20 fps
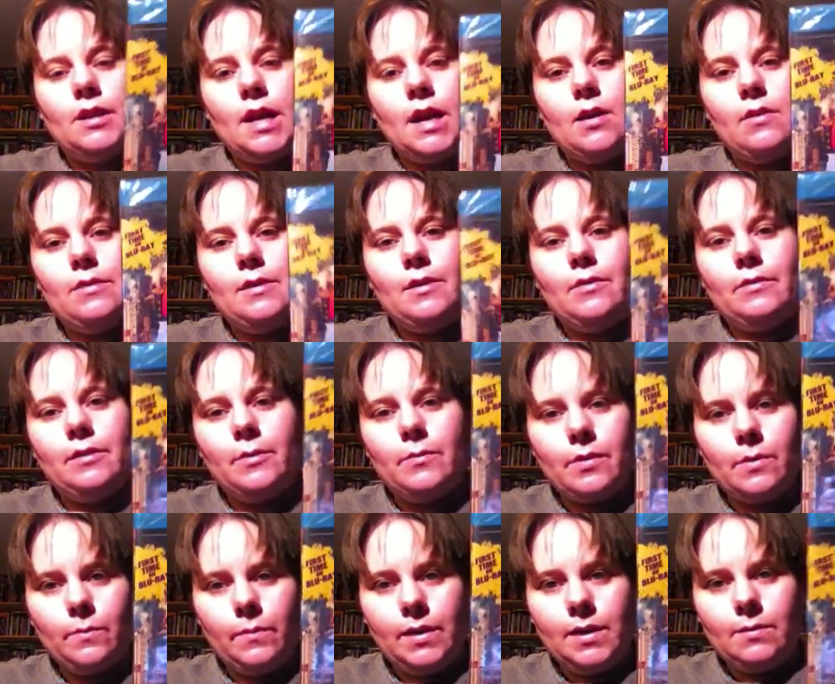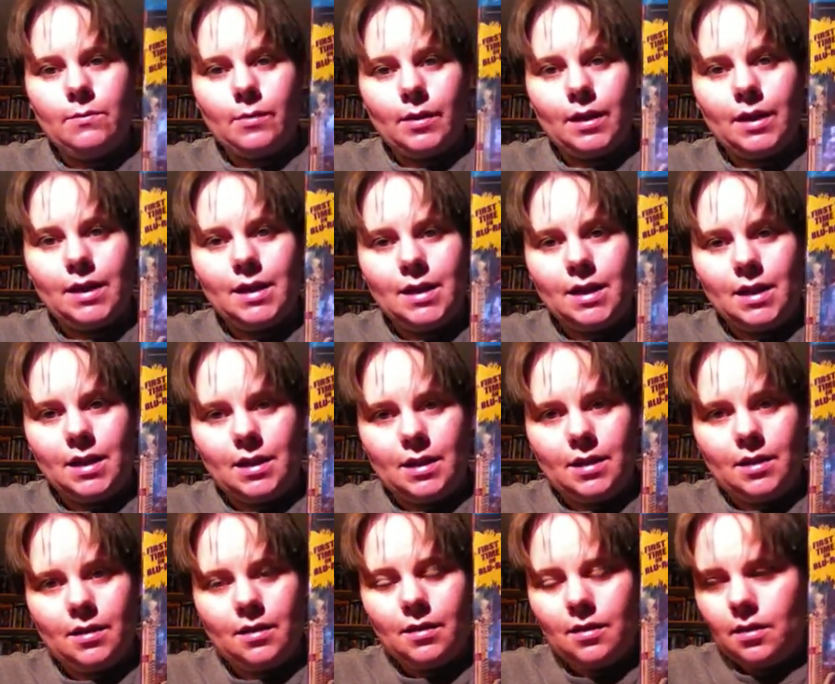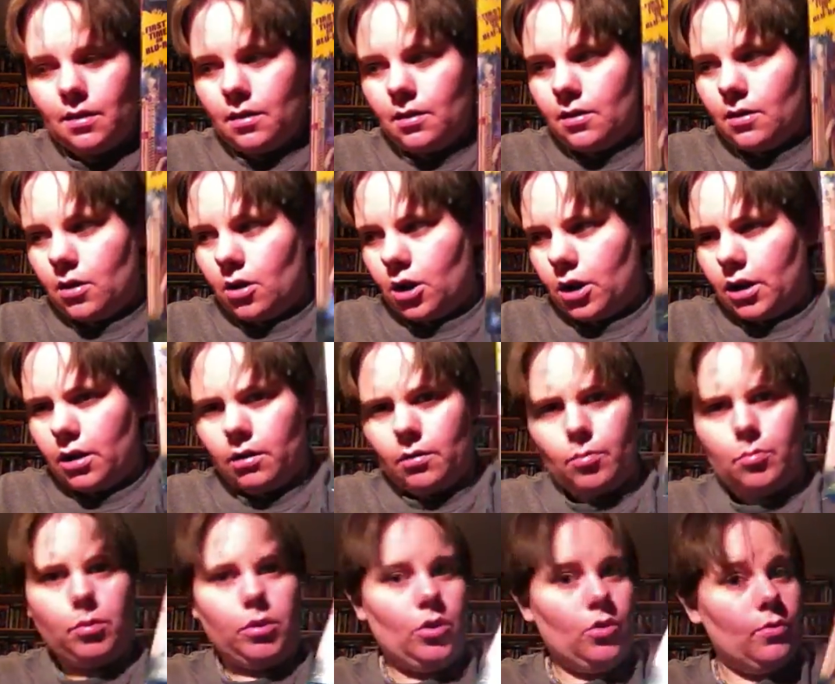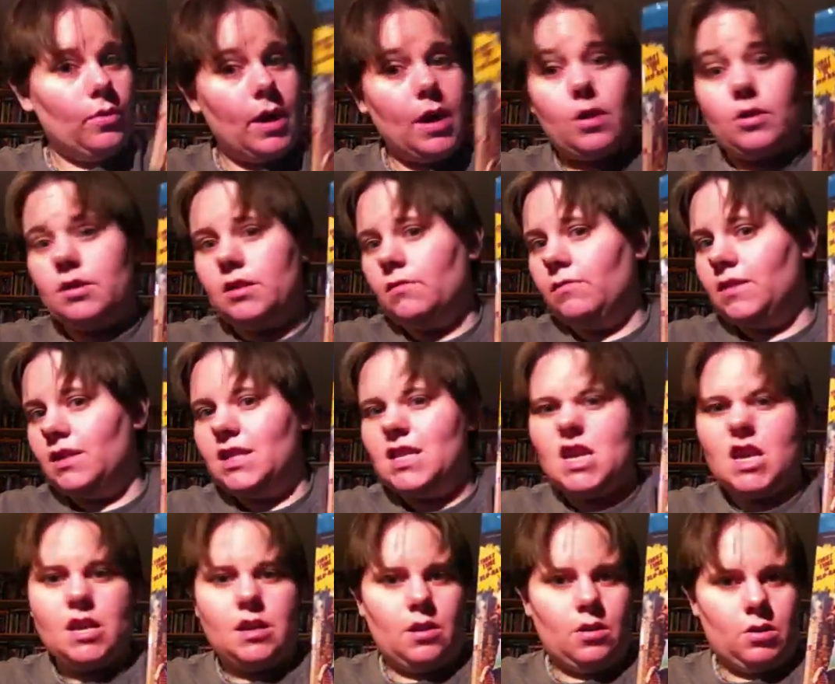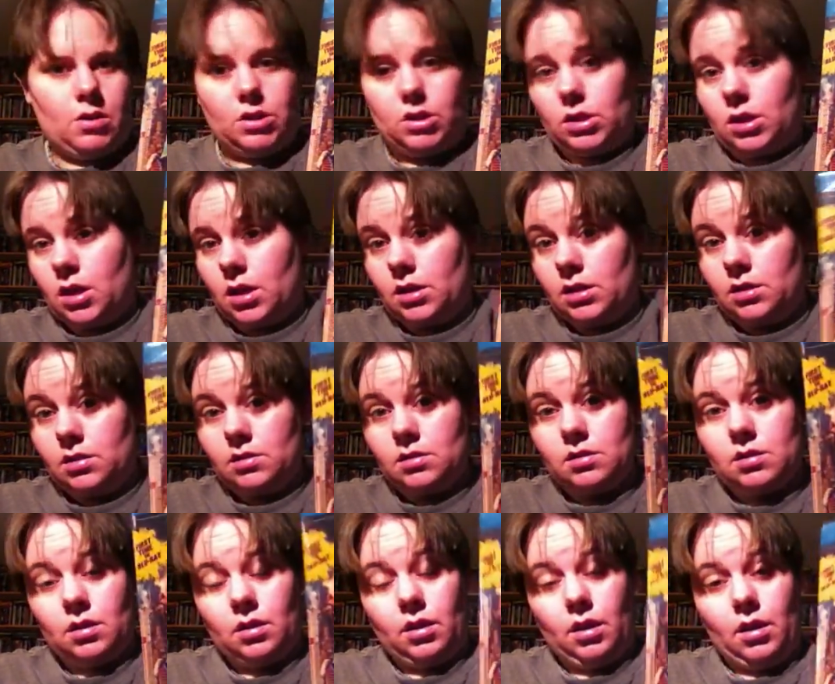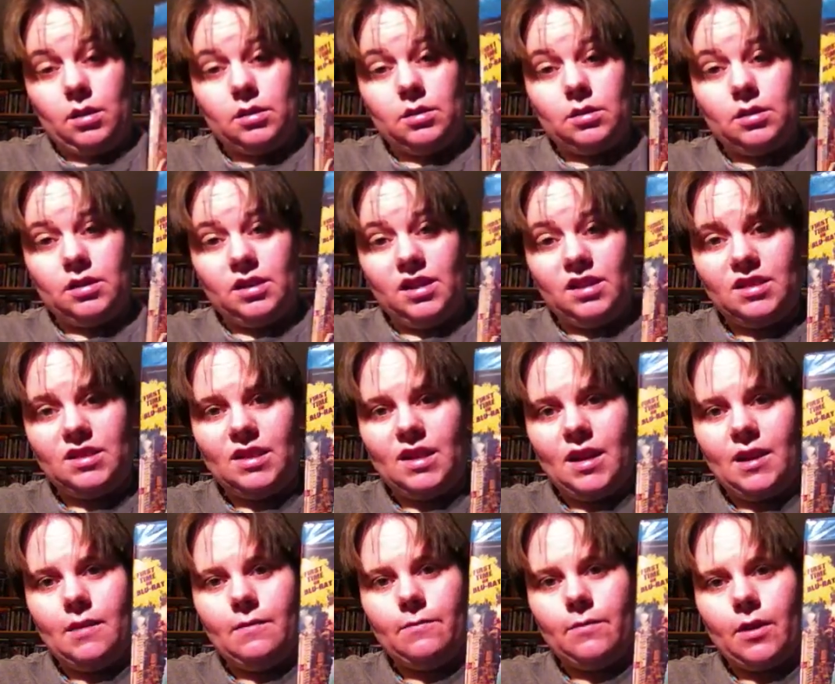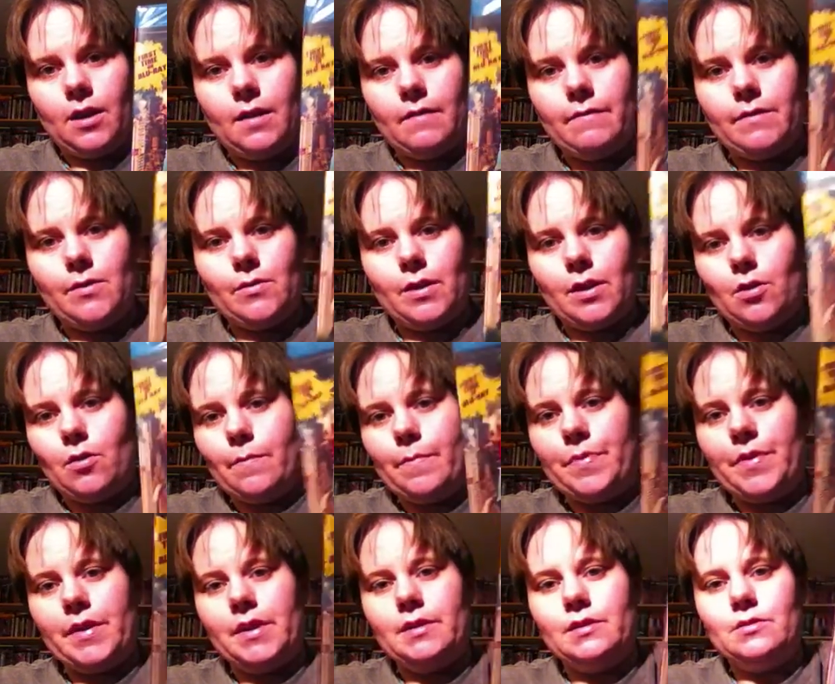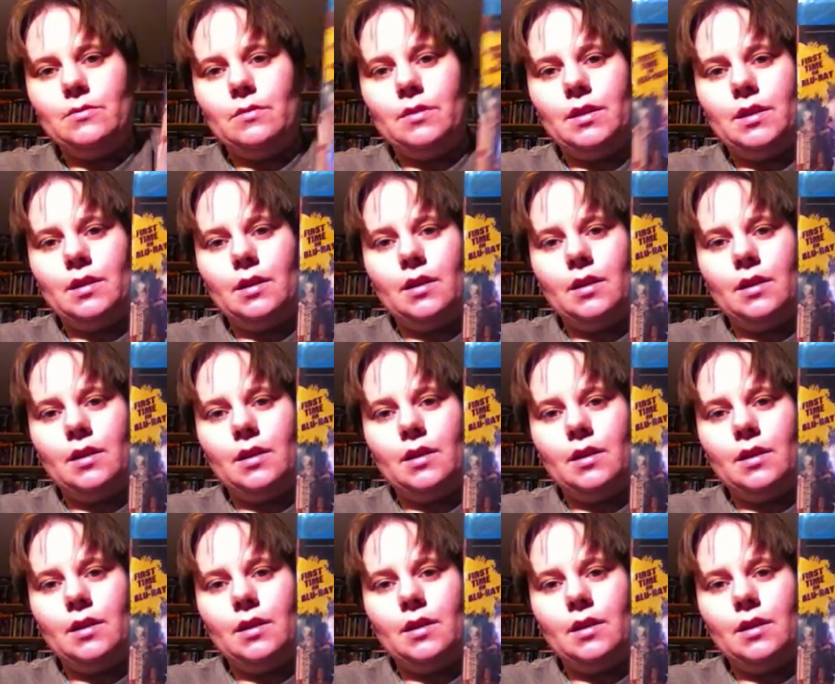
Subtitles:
Now the only one we really need on either Blu-ray or DVD here is Godzilla 1985, though I hope they do